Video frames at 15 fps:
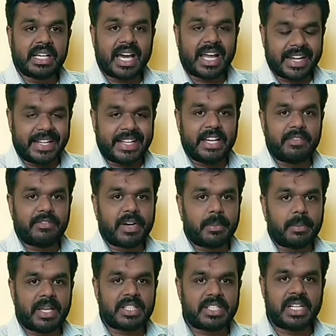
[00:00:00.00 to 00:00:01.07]
correct
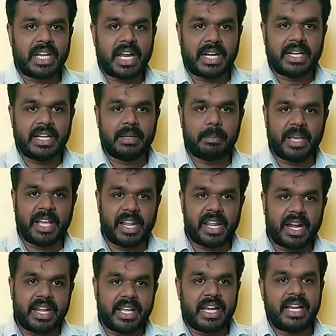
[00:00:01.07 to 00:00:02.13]
information, and
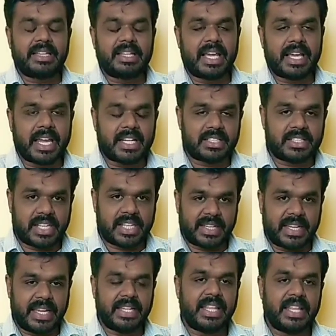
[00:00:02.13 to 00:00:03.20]
periodically they can
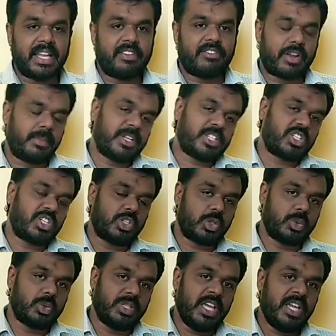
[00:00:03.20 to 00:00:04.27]
checking the information
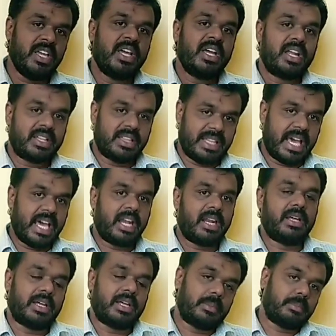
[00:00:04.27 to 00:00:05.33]
through their
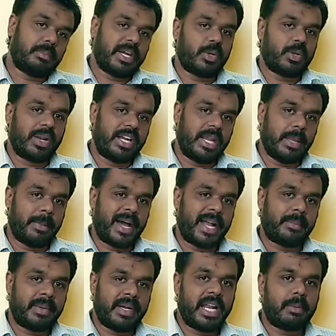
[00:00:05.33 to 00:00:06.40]
particular
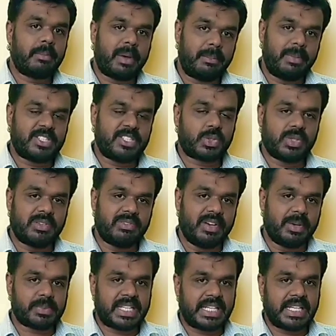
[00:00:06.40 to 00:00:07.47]
department and publish to the
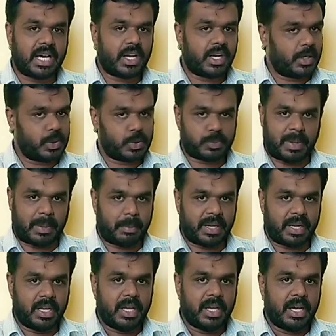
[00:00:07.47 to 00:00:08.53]
website or newspaper,
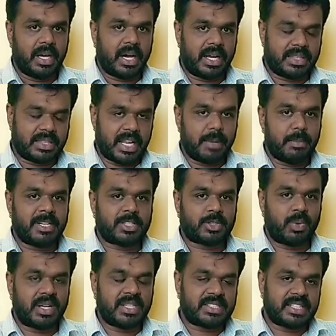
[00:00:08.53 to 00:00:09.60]
or 3 months
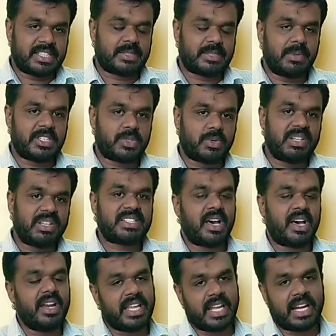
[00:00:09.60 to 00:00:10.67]
once, 6 months once,
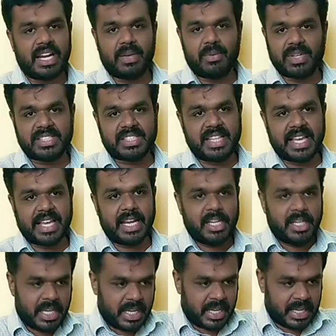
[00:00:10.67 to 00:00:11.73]
or yearly once. They can
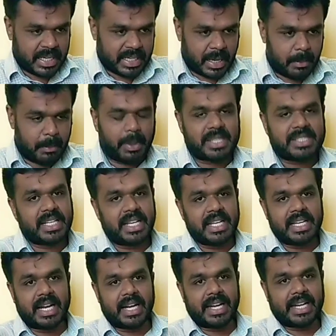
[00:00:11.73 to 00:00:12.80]

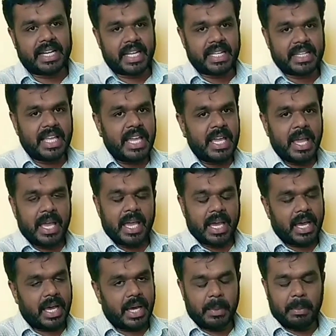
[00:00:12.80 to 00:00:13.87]
compulsory conducting the
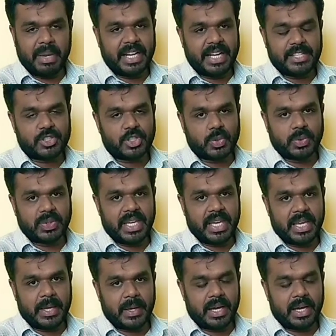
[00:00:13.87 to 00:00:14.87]
meetings to the